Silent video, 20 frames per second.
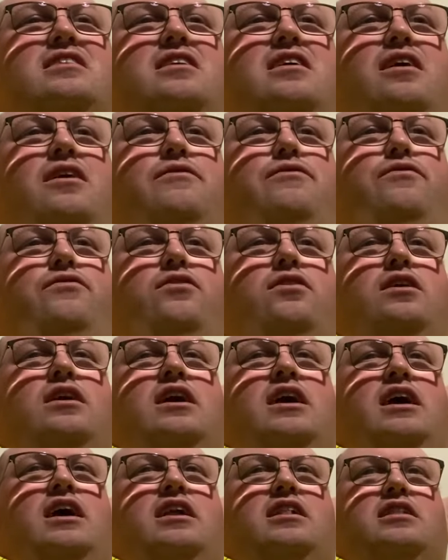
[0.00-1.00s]
I thought it
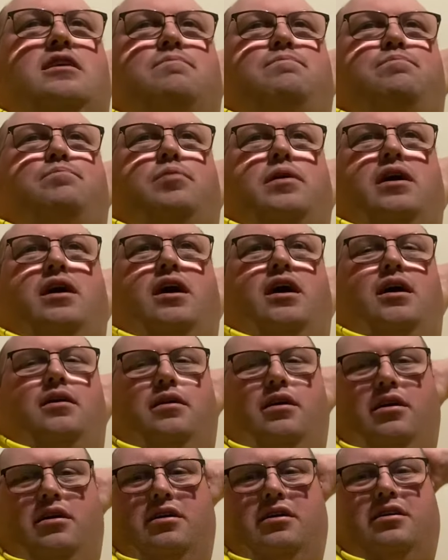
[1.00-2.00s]
hit the
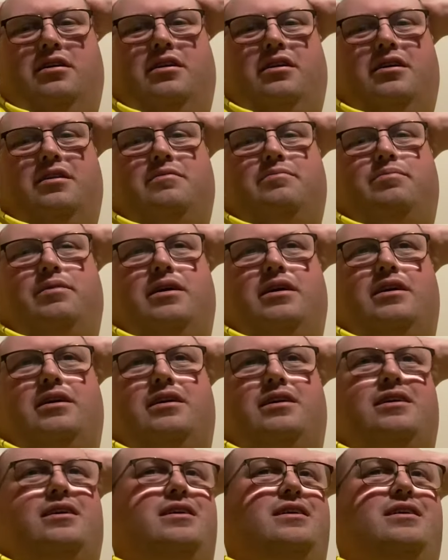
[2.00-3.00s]
bar,
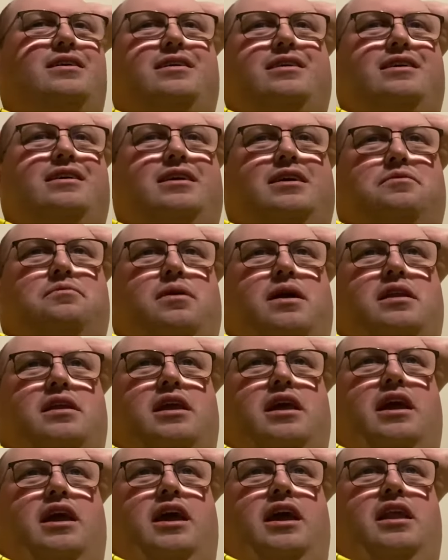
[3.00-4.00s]
but it went
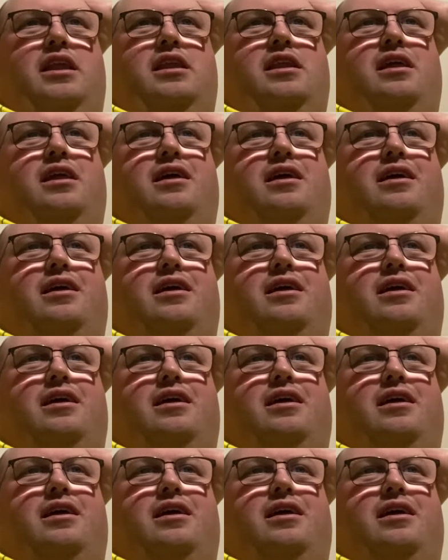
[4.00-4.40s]
in.